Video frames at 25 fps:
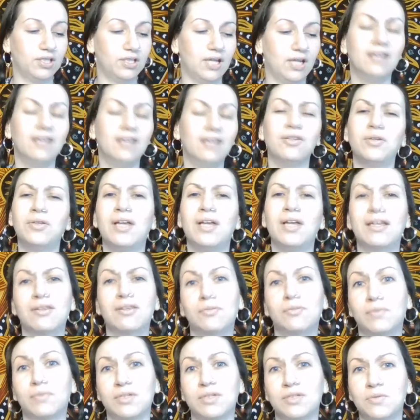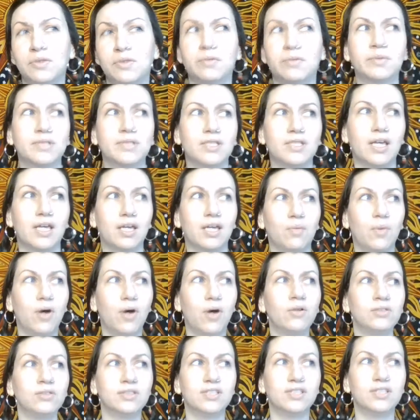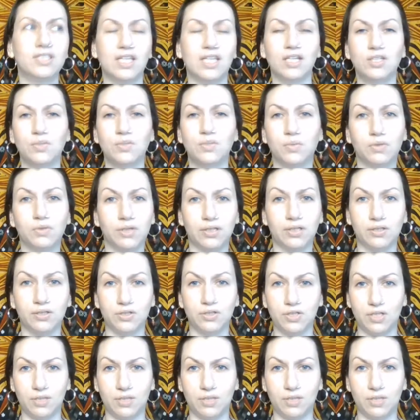I know, like, the ritual was like potent sexual energy,